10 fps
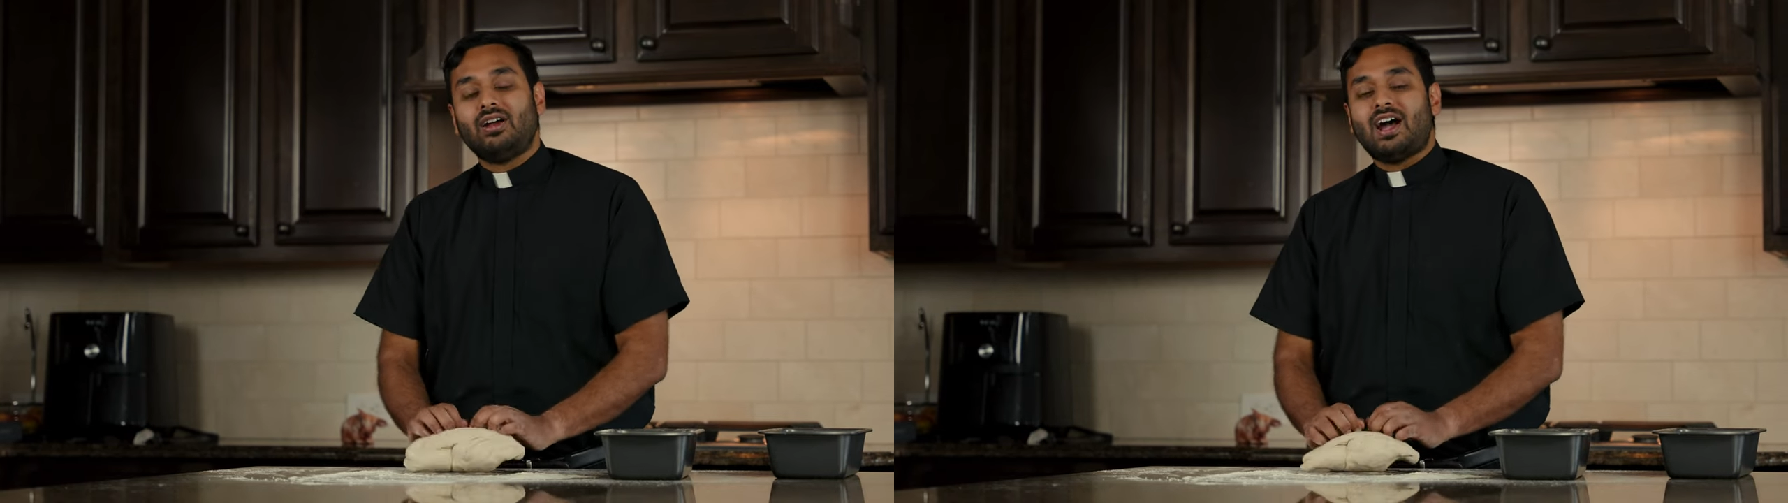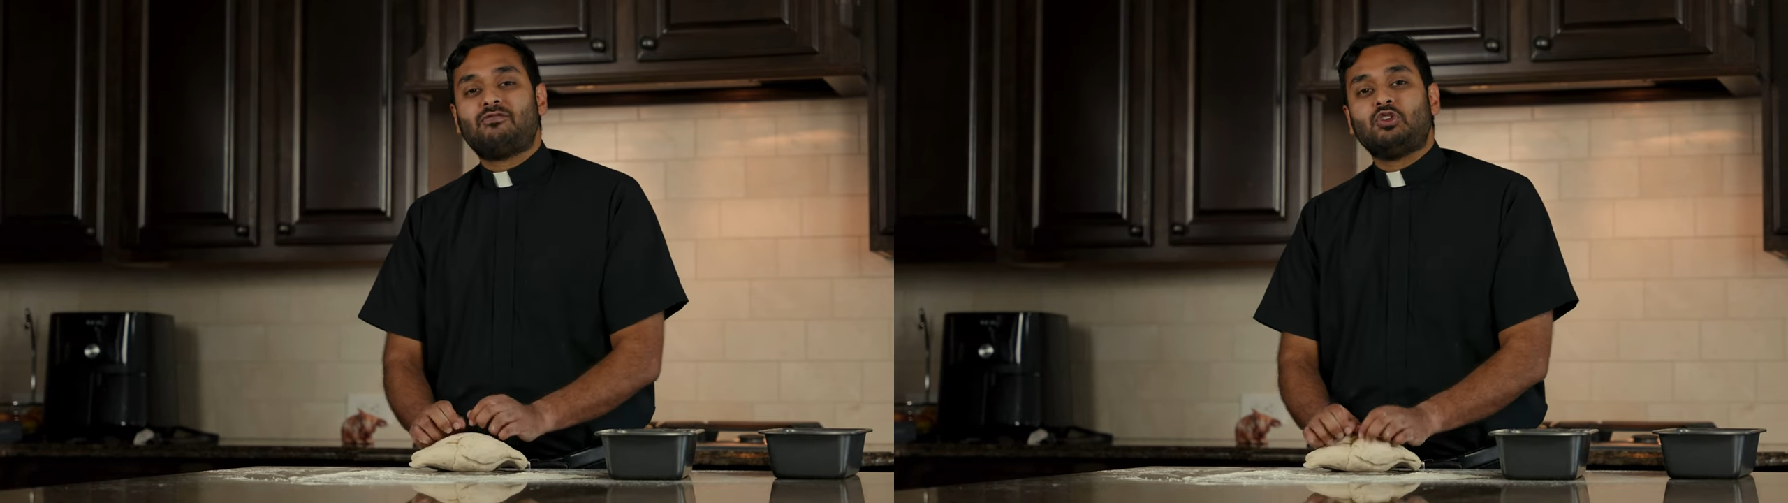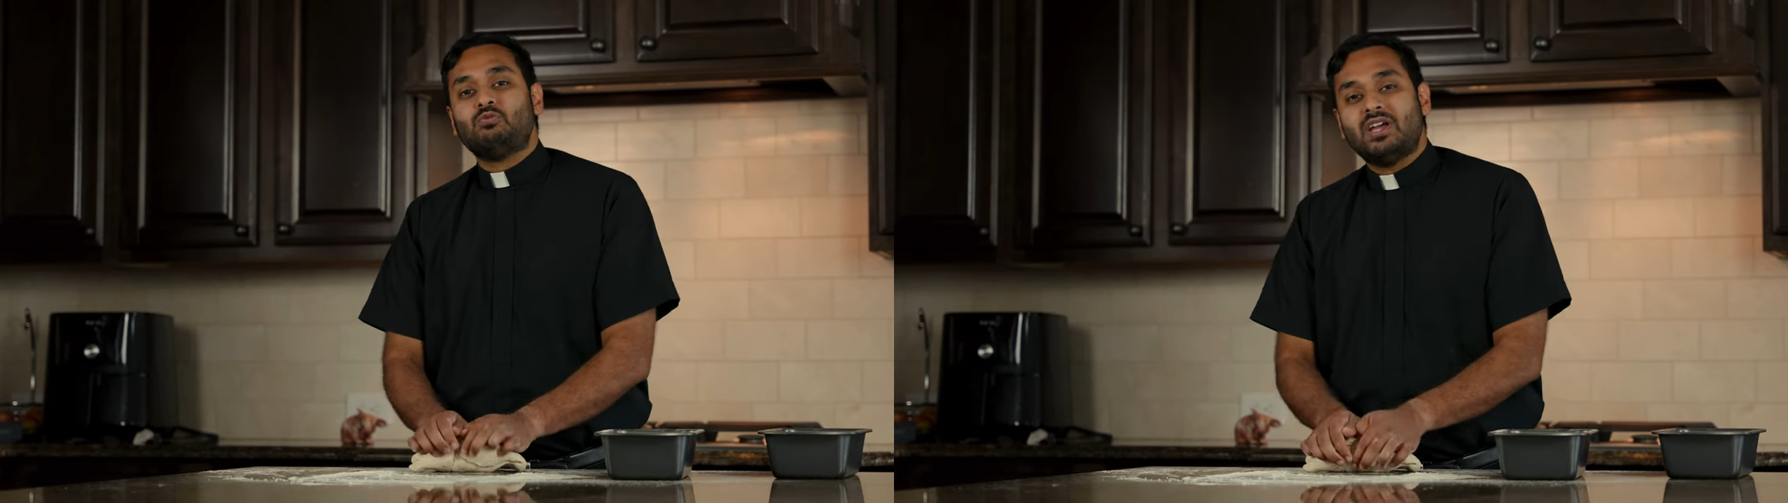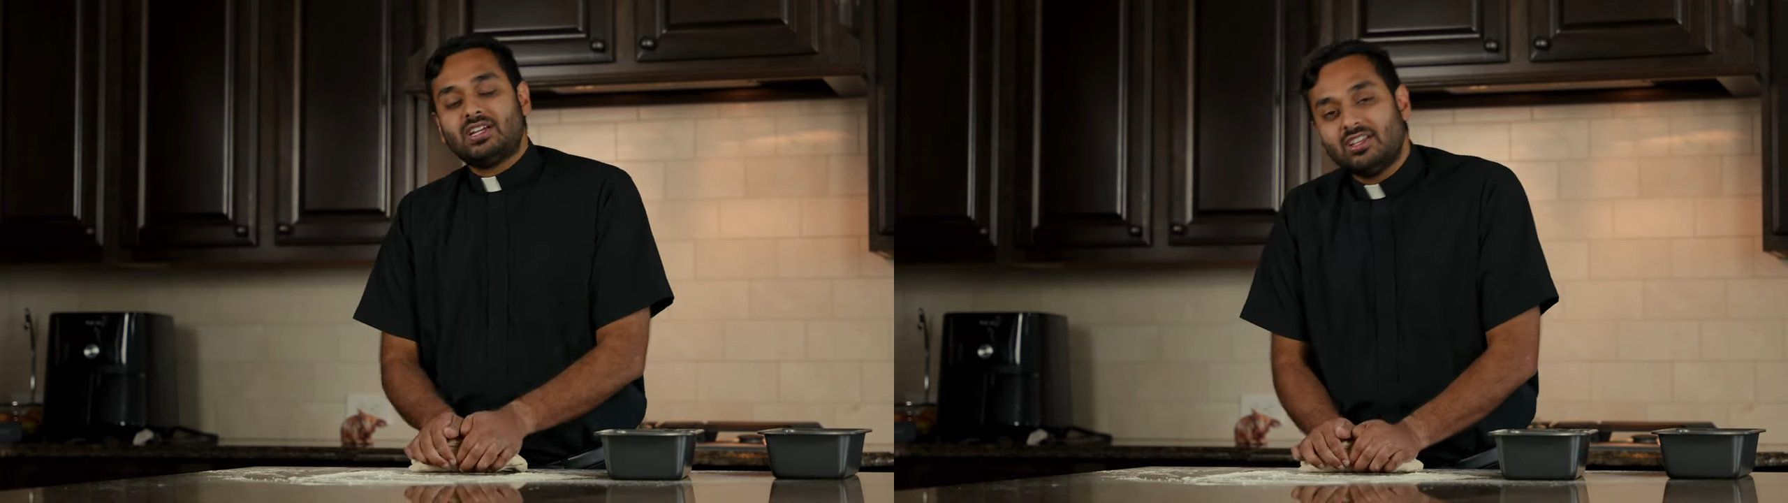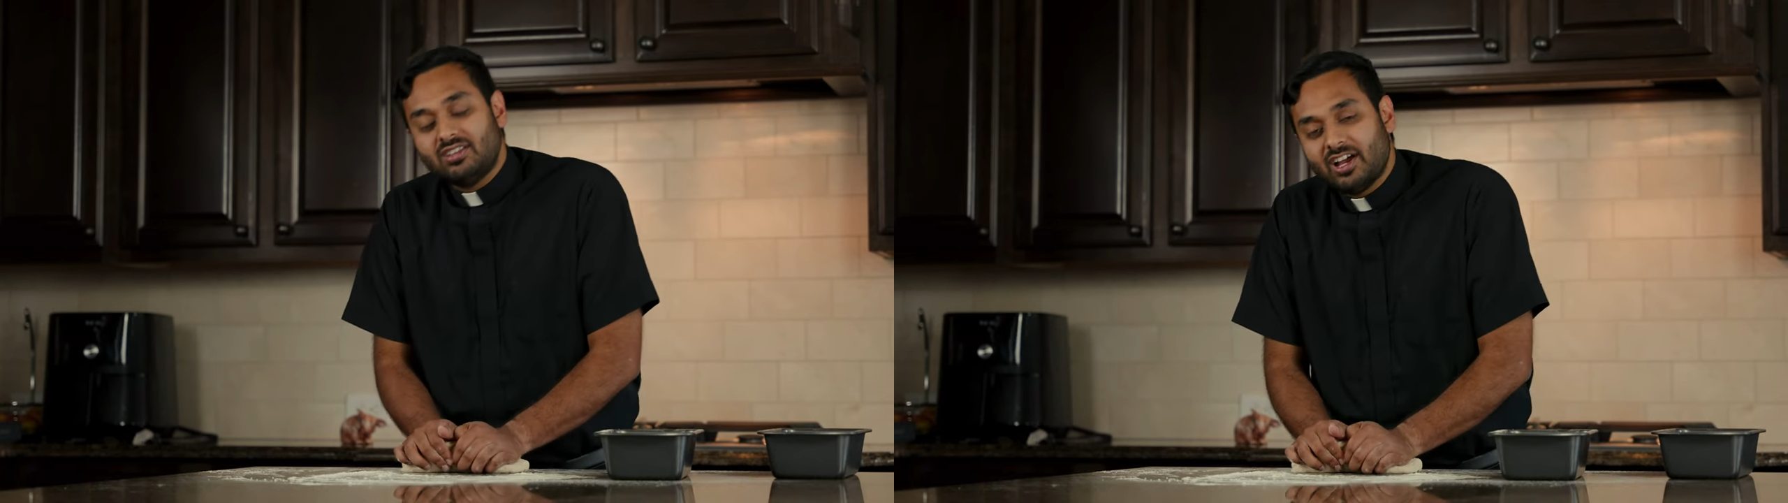after you
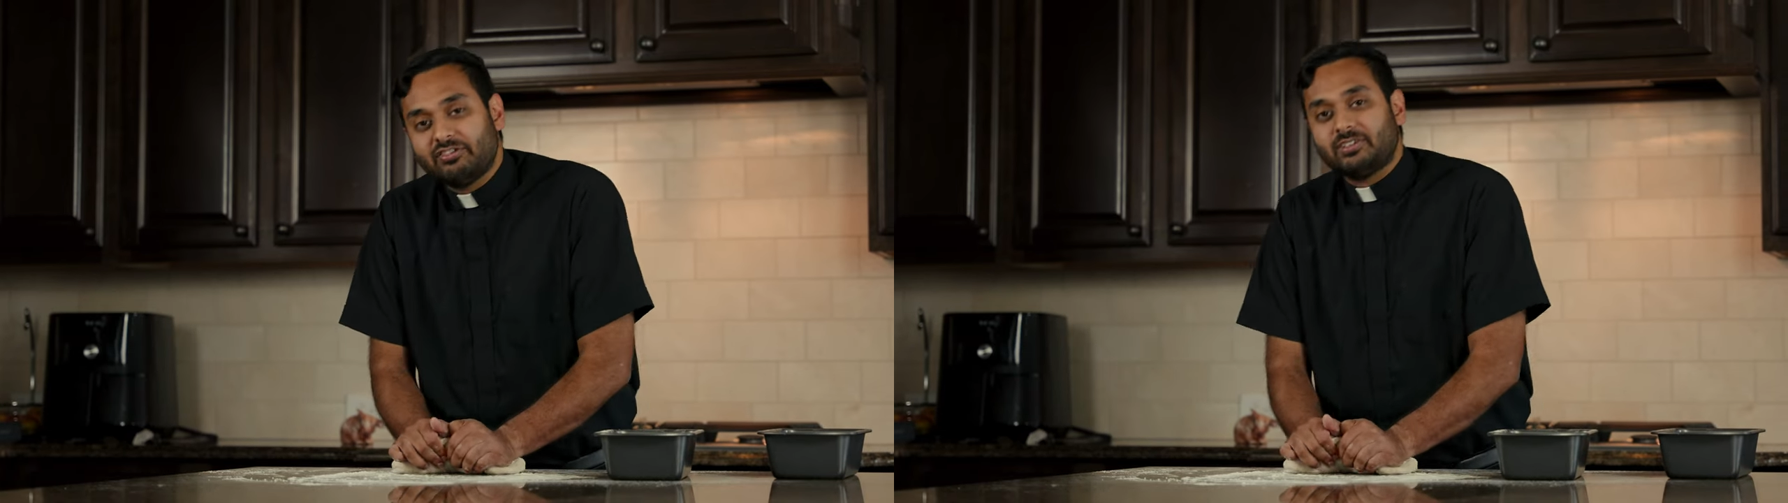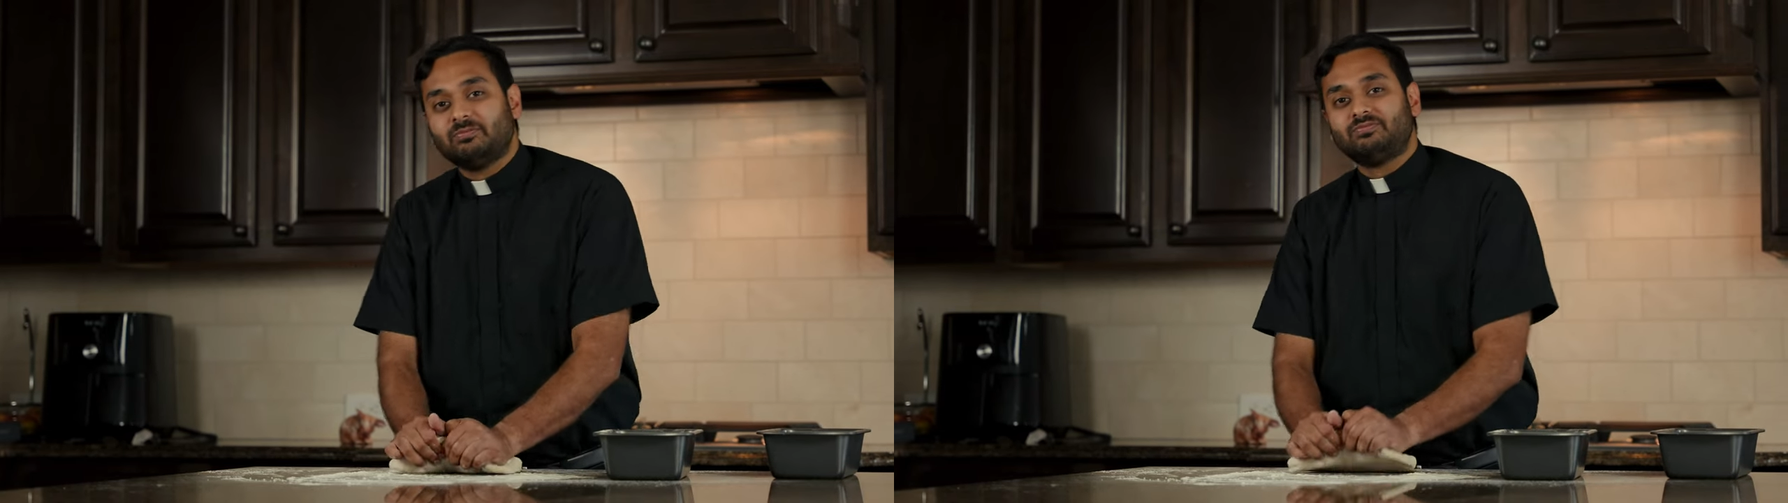bake it in the oven.